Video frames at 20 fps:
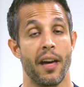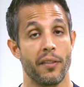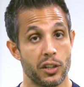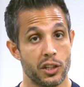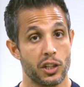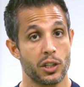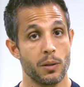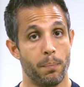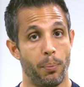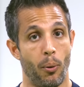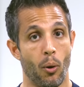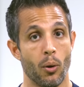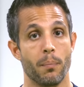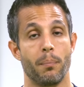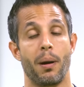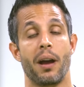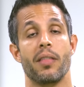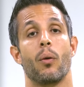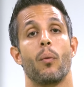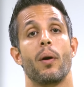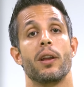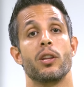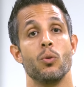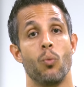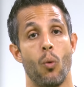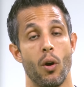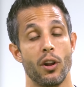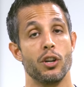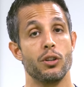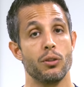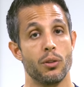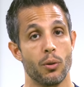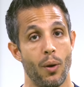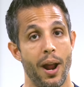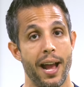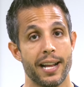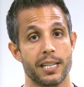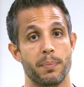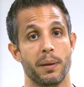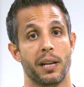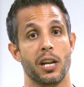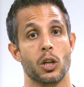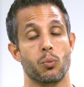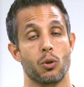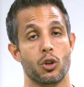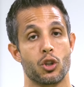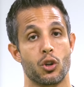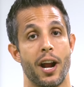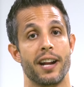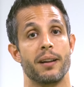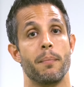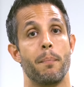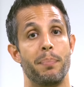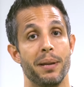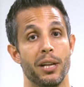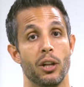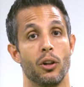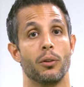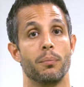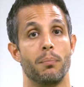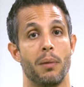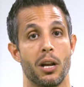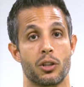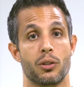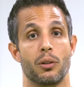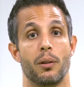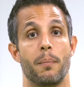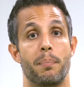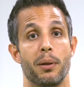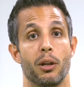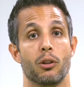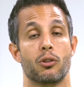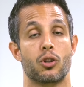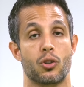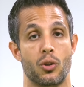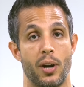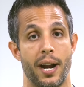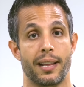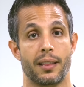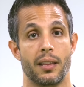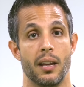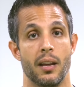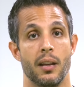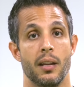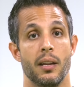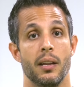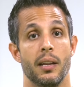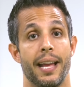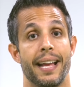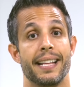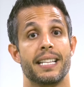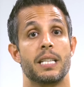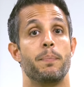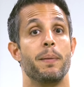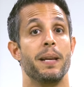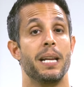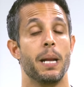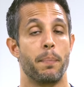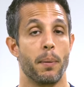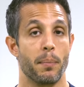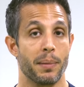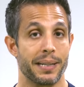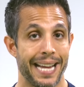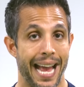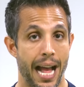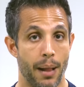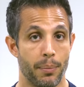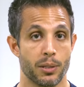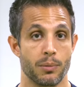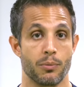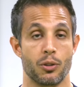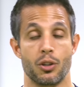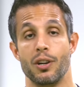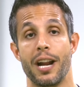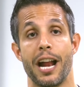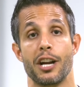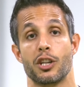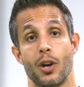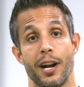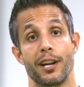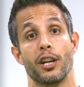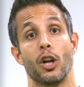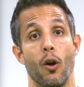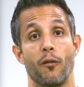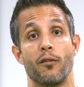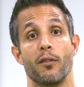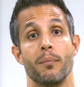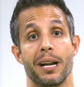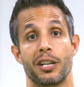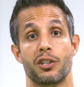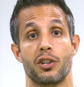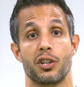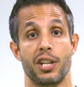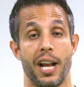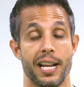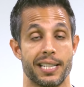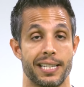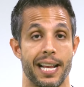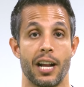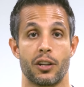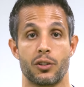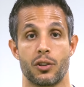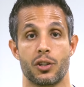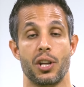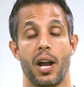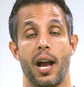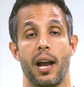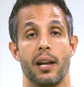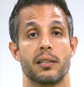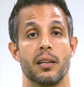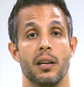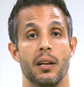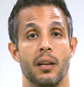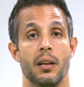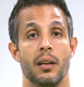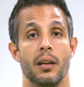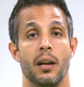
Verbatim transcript: Now, this is important, by the way. You want to do the rest because we're trying to build muscle and build strength and speed up your metabolism. So you're not trying to go from exercise to exercise.